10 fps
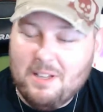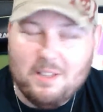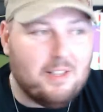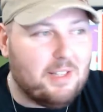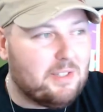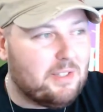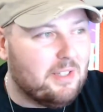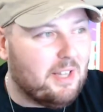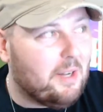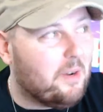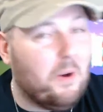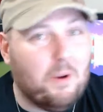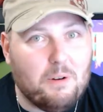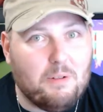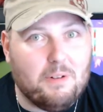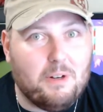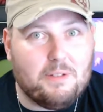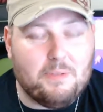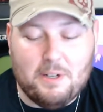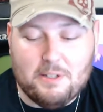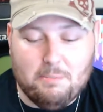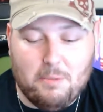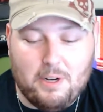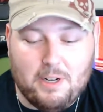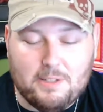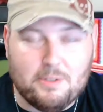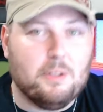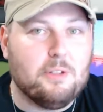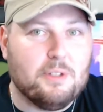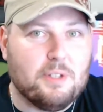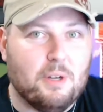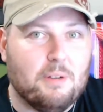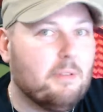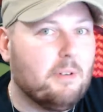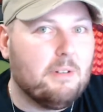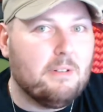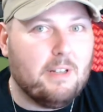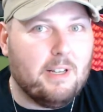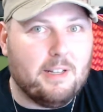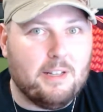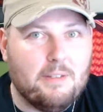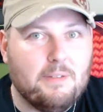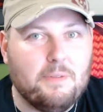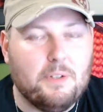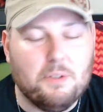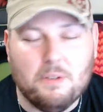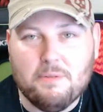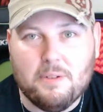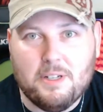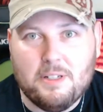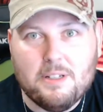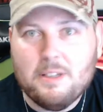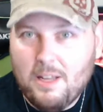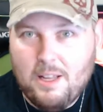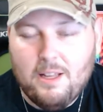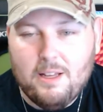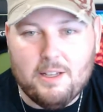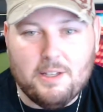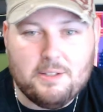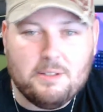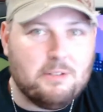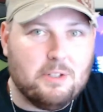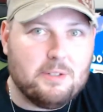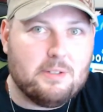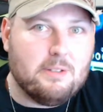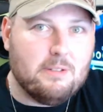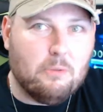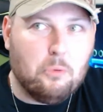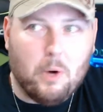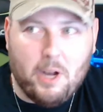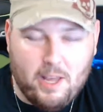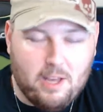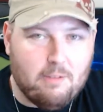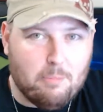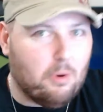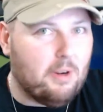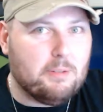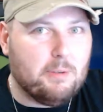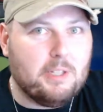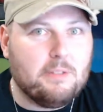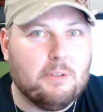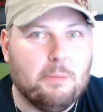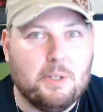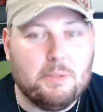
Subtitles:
It's unheard of, like, as far as my searches go for, and even if you do find it, it's just way out of price range for most